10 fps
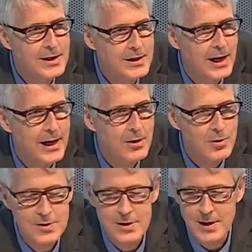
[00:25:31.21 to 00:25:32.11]

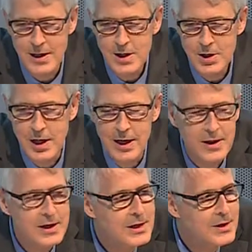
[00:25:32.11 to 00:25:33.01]
diagnosis initially, and
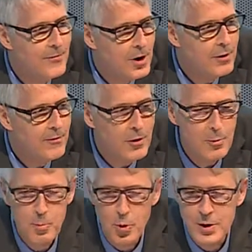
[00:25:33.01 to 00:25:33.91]
this is very, very
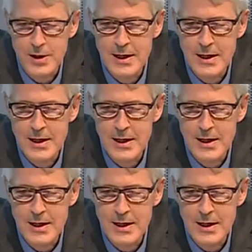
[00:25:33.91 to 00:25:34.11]
important,